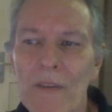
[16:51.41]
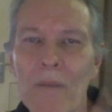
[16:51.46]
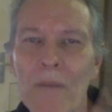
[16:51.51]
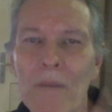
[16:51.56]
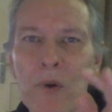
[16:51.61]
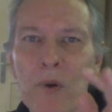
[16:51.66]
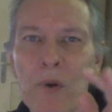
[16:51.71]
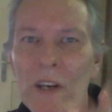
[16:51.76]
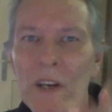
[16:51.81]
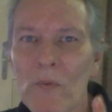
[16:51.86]
a
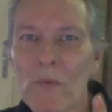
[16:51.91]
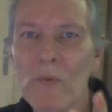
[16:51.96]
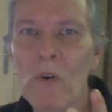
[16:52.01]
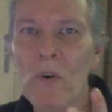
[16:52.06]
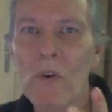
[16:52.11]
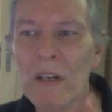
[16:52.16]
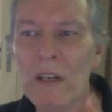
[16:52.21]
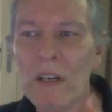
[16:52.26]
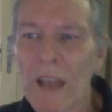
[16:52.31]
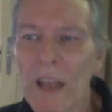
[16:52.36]

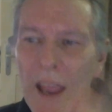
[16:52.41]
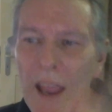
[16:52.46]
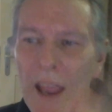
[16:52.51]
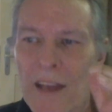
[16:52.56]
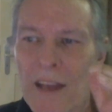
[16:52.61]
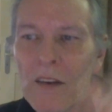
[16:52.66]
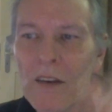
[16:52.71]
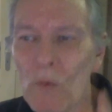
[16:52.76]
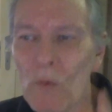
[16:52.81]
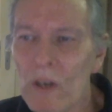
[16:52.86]
0.1
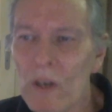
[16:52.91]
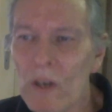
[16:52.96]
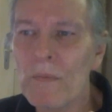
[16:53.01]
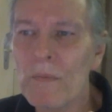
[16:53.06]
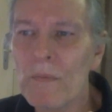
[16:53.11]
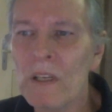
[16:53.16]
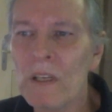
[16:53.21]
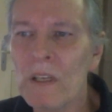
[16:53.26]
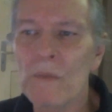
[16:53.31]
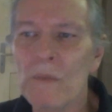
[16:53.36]
and a 1
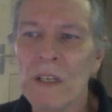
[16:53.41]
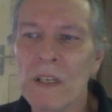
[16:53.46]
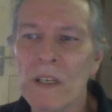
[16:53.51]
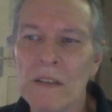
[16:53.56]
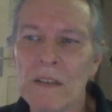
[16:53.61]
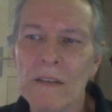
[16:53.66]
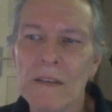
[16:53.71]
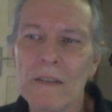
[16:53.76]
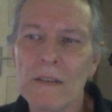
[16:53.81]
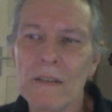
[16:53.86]
millimeter